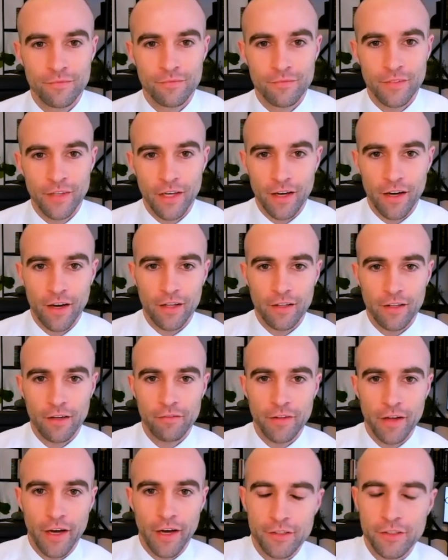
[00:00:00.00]
Yeah, I love
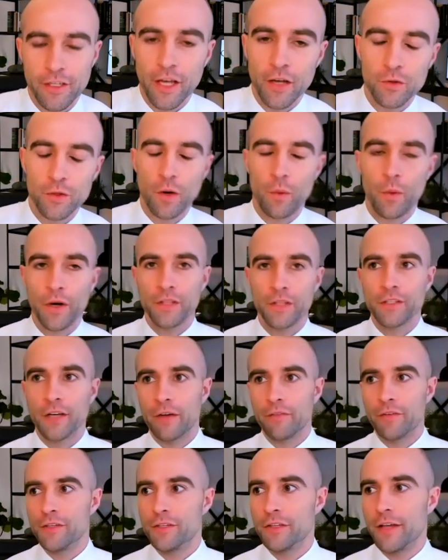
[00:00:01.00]
that. Okay, I want to
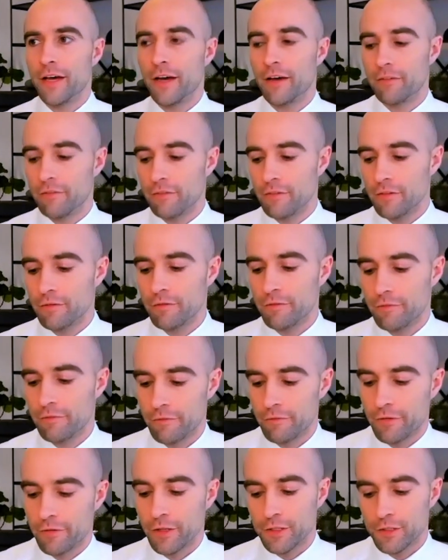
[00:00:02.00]
dive into that
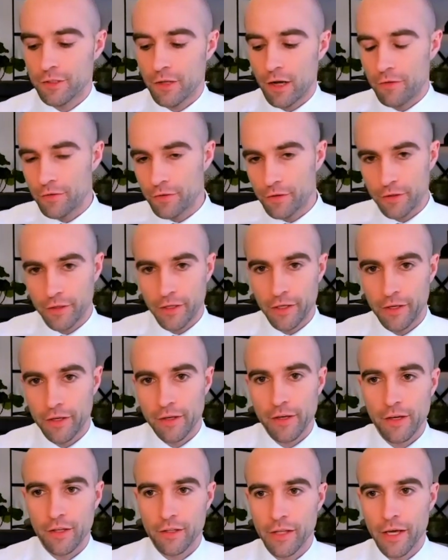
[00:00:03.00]

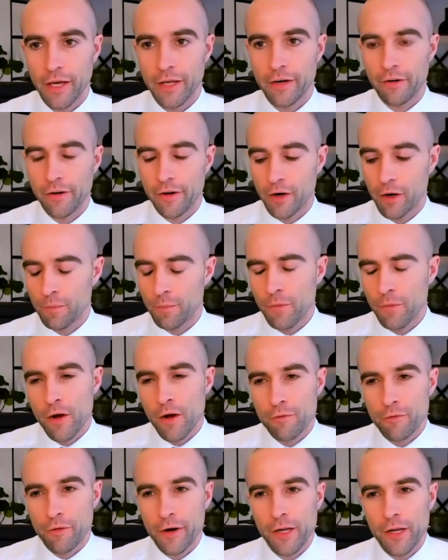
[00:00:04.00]
philosophically later here.
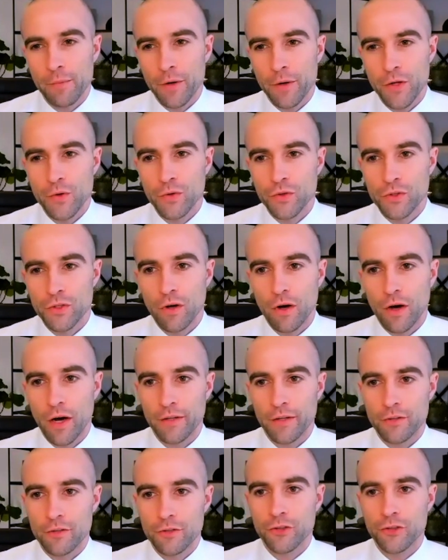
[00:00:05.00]
For anybody who's
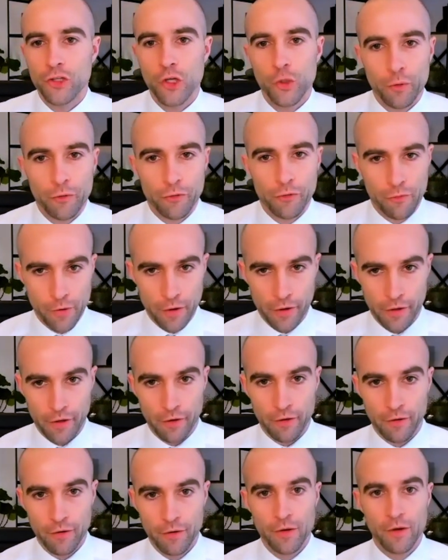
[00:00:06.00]
not super
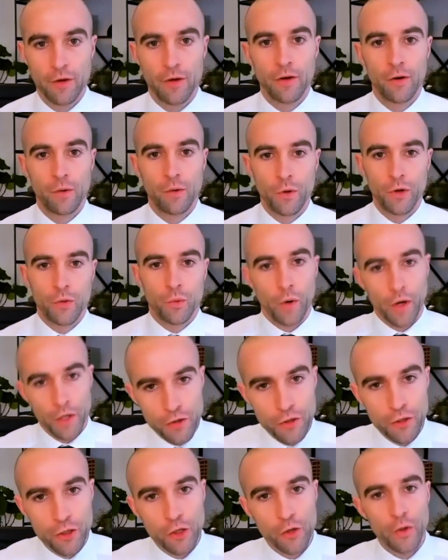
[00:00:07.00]
familiar, with what
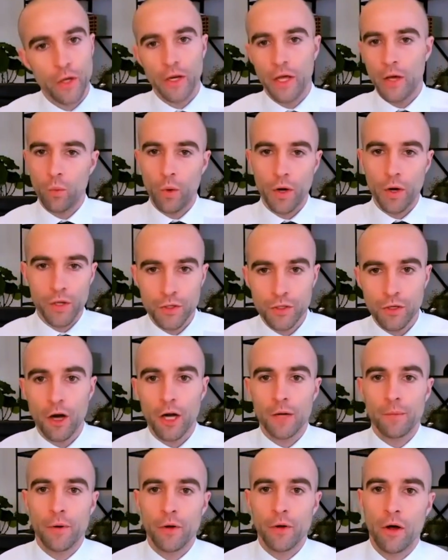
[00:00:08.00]
you do and, and what you
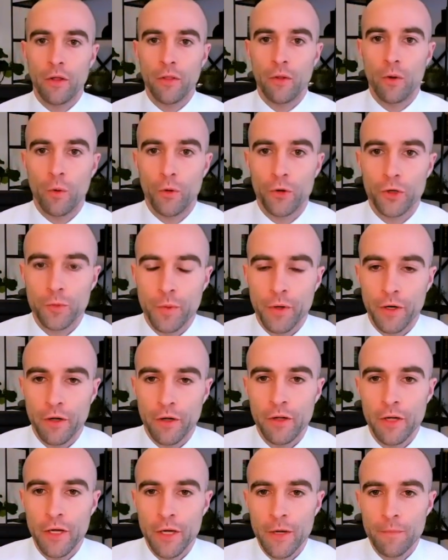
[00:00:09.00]
talk about on the Orange
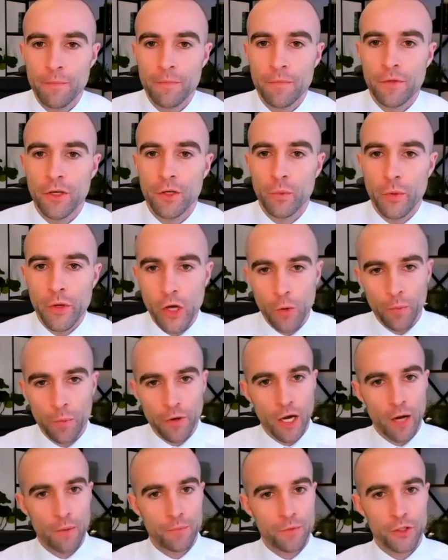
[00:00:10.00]
Pill. Could we open
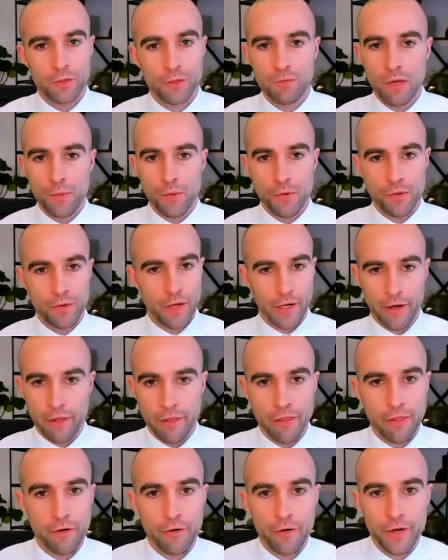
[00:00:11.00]
up just maybe with like a
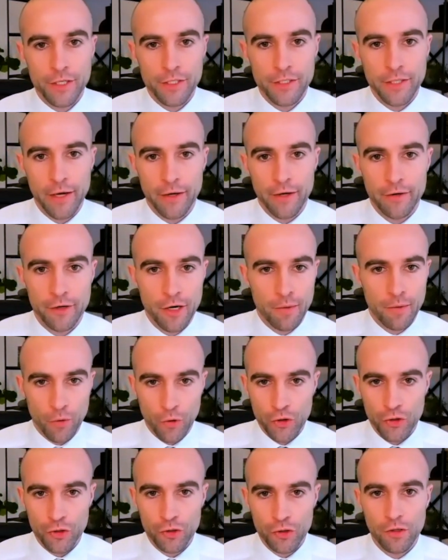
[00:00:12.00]
30 second
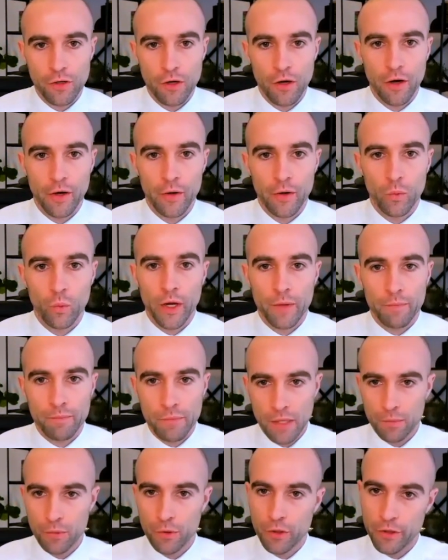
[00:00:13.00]
commercial on what
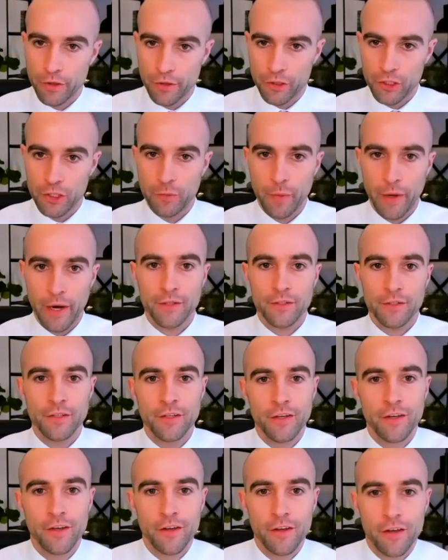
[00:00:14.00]
people could expect
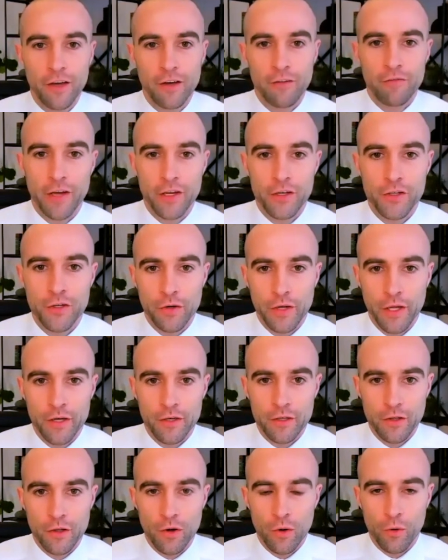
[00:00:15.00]
if they tune
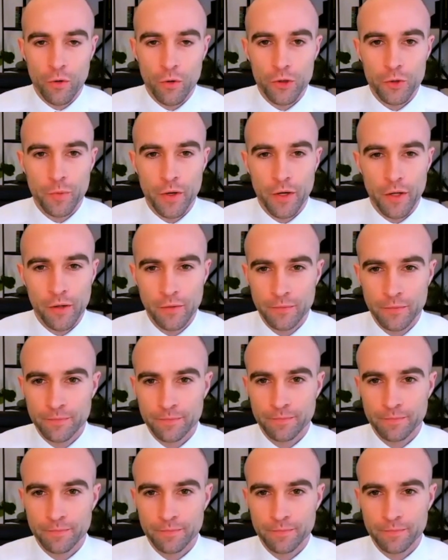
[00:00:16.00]
into the Orange Pill?